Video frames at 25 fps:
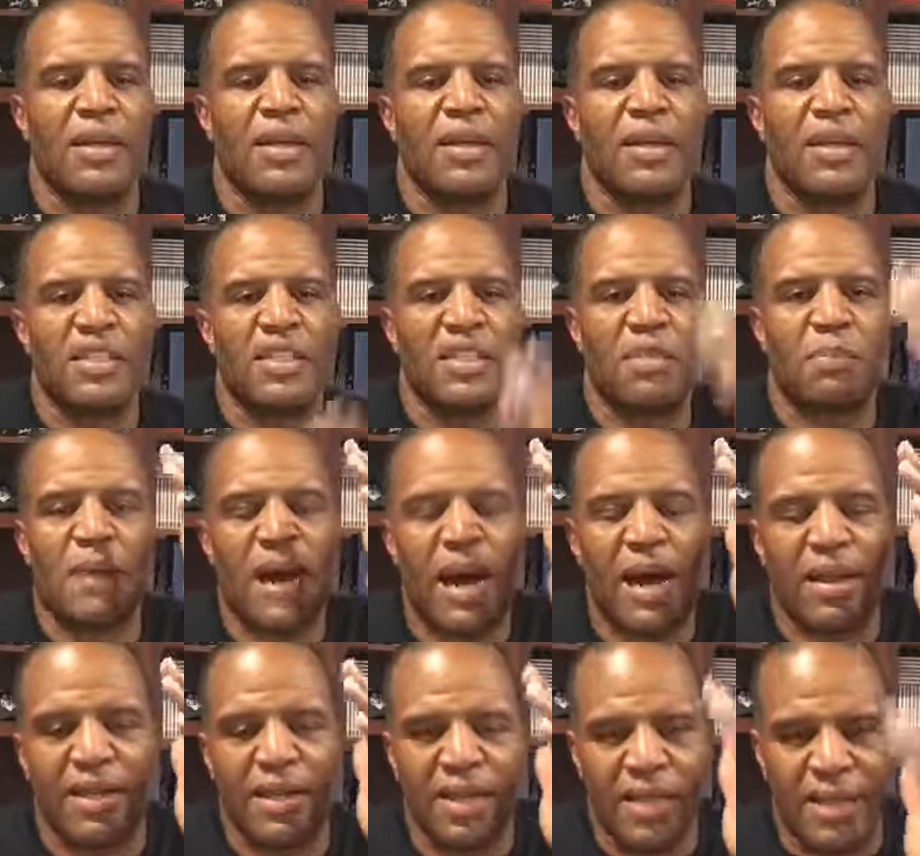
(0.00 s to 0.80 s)
This is
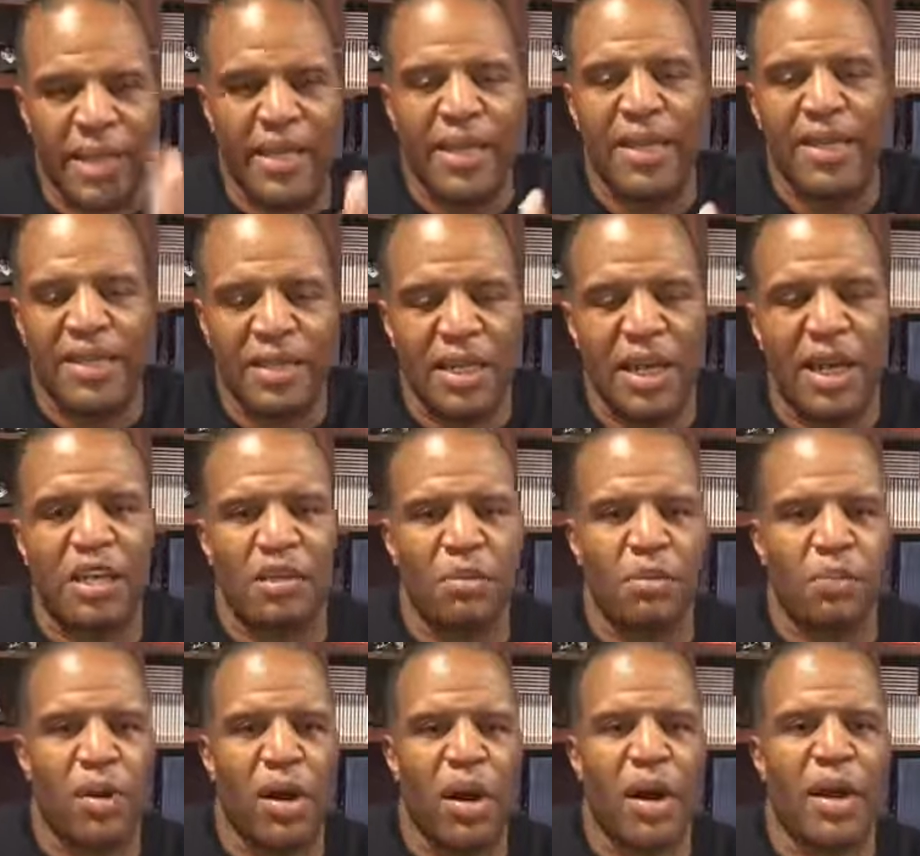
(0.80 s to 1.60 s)
about the Get It
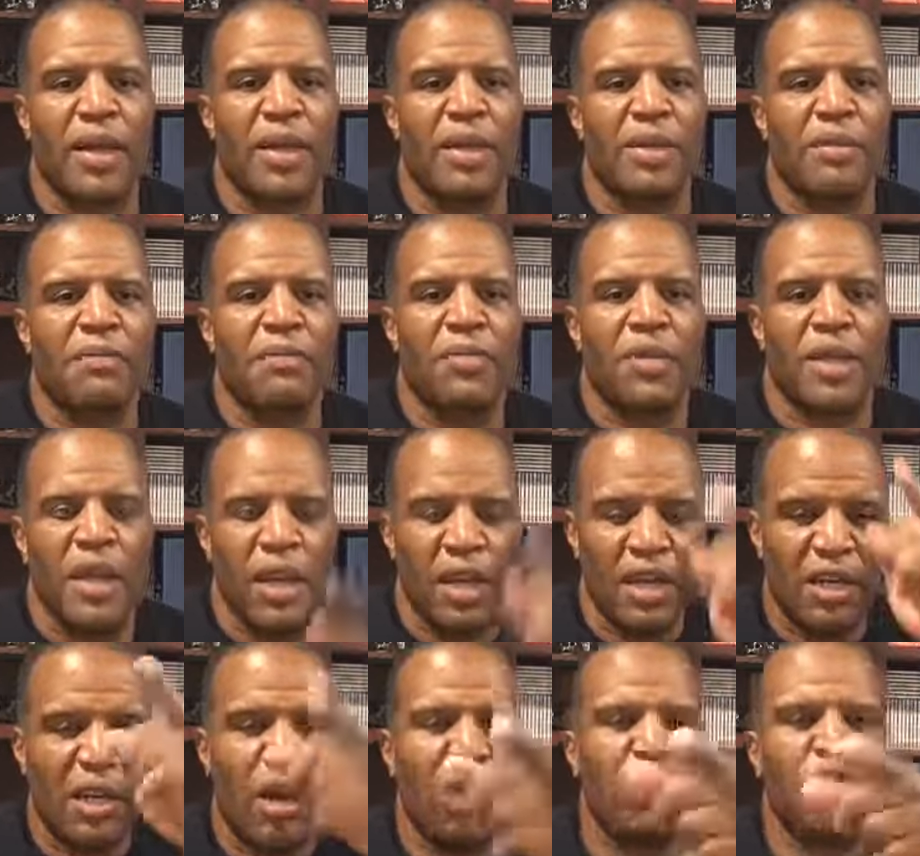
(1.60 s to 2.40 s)
Done Party.
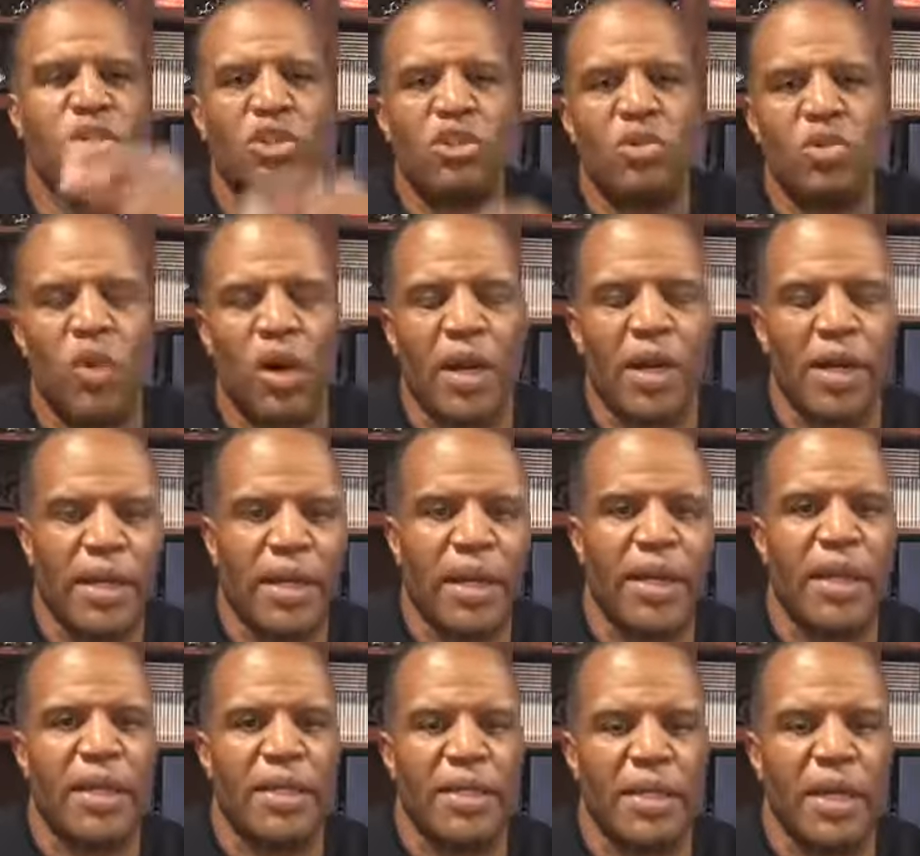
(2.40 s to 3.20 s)
And don't you want to
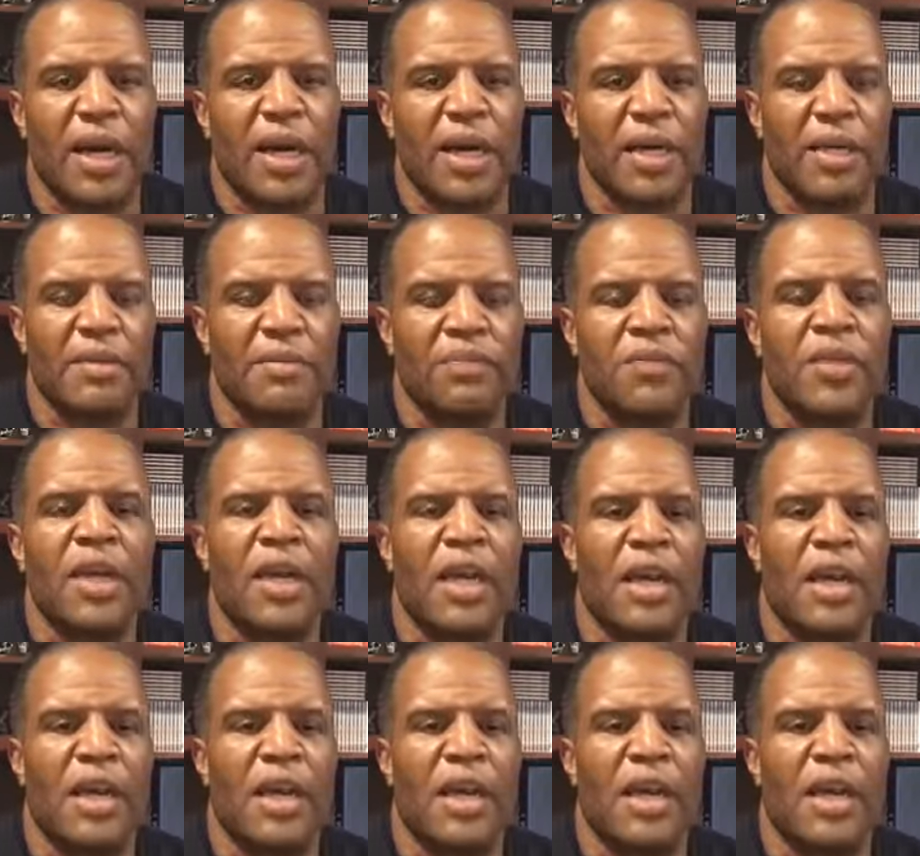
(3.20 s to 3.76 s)
get it done?